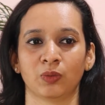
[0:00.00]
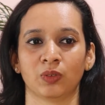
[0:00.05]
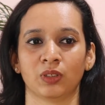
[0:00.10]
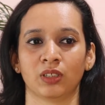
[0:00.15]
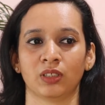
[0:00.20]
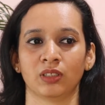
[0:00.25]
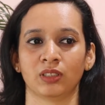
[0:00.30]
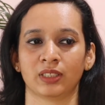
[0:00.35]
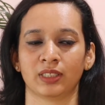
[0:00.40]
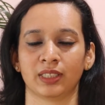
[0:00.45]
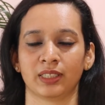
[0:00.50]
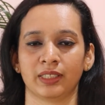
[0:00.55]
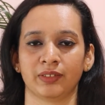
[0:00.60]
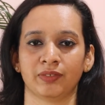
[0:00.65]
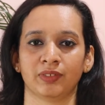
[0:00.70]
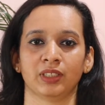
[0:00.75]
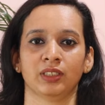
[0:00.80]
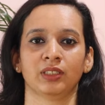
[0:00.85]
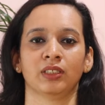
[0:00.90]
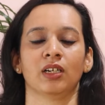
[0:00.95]
words that
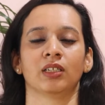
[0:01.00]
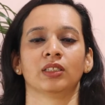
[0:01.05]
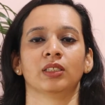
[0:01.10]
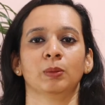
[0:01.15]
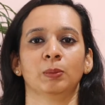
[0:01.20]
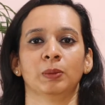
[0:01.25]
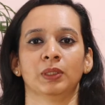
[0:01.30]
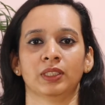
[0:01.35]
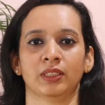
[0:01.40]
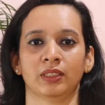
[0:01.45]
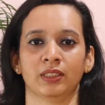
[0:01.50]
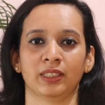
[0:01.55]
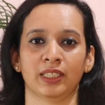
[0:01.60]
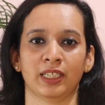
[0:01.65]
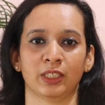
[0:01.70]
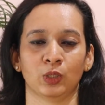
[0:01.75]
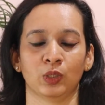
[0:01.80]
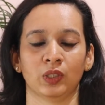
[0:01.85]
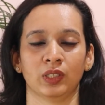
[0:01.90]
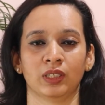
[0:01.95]
even the other person
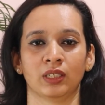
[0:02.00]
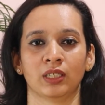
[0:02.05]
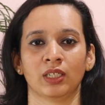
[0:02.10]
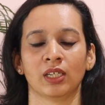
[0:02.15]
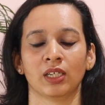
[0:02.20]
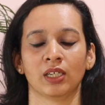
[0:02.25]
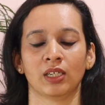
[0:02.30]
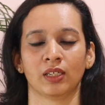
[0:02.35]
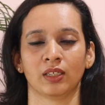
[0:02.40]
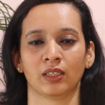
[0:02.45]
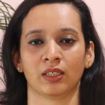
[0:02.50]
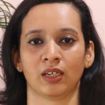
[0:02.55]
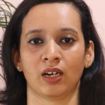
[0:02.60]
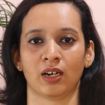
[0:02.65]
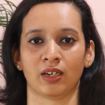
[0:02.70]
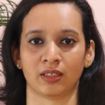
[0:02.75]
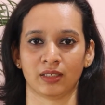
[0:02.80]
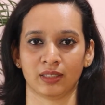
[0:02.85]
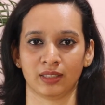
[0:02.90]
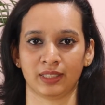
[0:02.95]
cannot
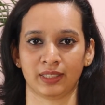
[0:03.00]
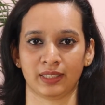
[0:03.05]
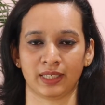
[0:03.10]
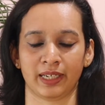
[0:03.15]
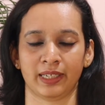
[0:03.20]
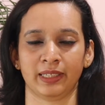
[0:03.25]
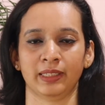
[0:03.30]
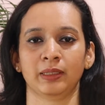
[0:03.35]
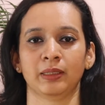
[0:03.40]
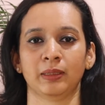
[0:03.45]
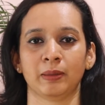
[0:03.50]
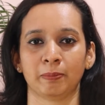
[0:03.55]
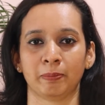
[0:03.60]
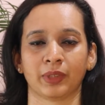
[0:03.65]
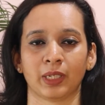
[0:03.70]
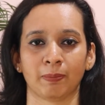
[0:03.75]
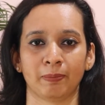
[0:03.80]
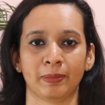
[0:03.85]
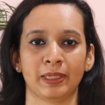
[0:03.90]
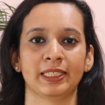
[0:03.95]
understand.